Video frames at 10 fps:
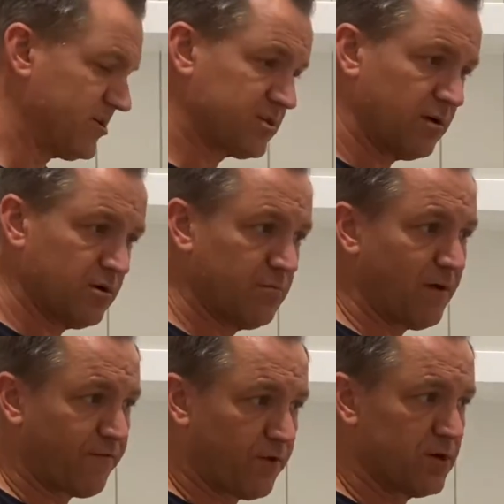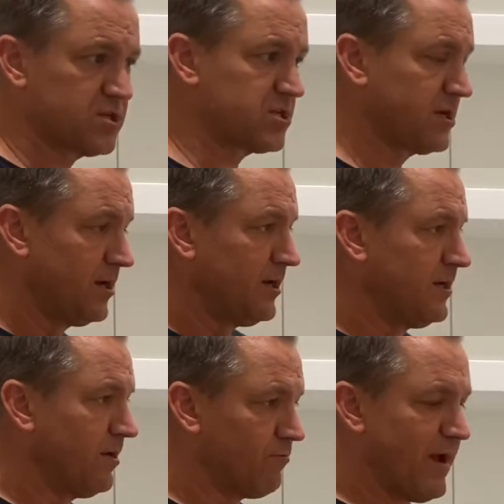start doing my first
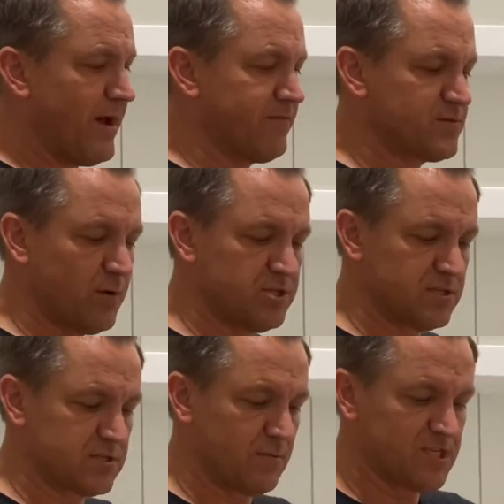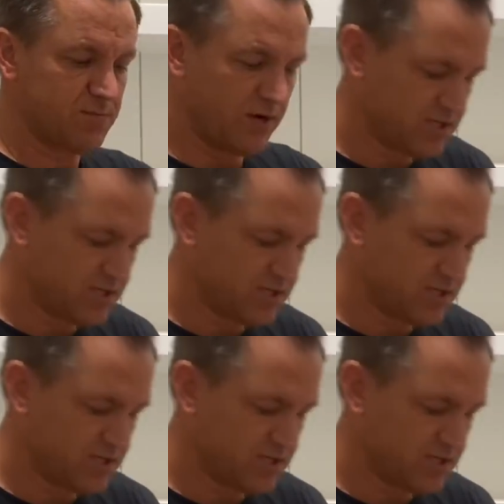round of sponging. So my sponge